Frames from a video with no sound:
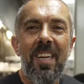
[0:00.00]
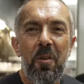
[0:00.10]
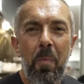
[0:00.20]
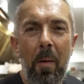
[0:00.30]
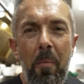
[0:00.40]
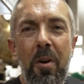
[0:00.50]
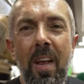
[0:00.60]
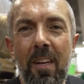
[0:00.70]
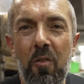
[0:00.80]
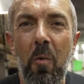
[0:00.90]
It's Bobby
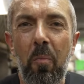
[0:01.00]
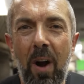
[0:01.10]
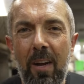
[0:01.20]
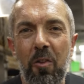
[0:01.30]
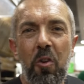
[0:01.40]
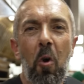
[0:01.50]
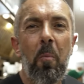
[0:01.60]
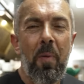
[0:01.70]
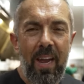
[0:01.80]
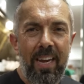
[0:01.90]
Brignas from
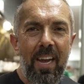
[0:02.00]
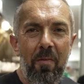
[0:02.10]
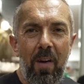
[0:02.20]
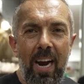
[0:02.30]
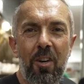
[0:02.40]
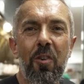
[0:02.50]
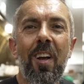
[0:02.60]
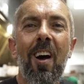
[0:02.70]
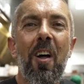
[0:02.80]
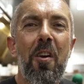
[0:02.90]
Brownstone Pancake
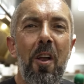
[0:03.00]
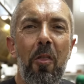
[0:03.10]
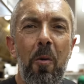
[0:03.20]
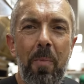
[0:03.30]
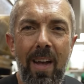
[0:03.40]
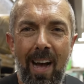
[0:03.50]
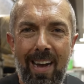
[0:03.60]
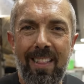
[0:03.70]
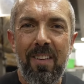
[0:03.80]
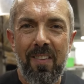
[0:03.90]
Factory, another
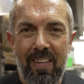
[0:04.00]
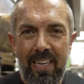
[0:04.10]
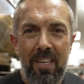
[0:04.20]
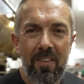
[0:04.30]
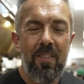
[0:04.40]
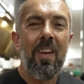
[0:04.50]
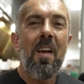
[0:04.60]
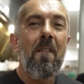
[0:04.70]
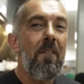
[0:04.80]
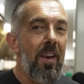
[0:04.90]
behind the scenes
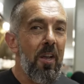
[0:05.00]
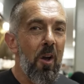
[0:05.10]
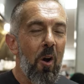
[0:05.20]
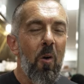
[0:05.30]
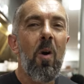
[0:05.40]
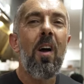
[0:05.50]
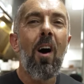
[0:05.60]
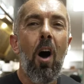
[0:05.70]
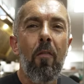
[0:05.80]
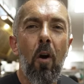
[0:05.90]
video
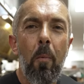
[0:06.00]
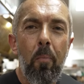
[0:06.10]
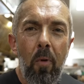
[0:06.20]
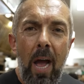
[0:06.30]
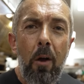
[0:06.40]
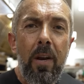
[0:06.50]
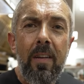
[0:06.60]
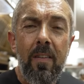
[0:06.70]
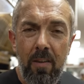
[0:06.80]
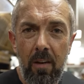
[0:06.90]
of our
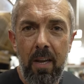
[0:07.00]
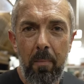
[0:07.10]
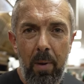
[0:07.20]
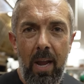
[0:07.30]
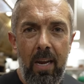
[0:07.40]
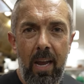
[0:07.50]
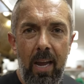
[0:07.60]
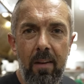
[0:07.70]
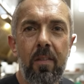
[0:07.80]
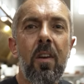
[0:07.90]
brownie Sundae
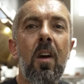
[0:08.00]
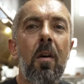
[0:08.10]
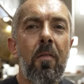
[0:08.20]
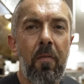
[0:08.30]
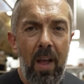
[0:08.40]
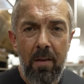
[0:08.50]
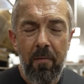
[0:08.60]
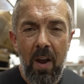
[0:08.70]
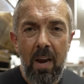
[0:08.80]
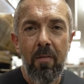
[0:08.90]
pancakes. Fan
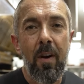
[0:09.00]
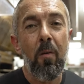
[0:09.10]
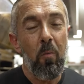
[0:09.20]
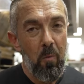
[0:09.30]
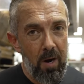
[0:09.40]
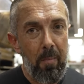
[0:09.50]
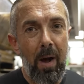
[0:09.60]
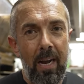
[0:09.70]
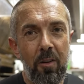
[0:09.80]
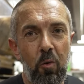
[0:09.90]
favorite, one of
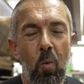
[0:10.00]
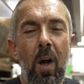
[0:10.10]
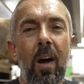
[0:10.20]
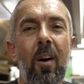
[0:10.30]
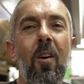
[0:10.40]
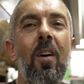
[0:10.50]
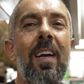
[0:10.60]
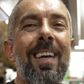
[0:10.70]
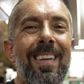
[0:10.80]
mine as well,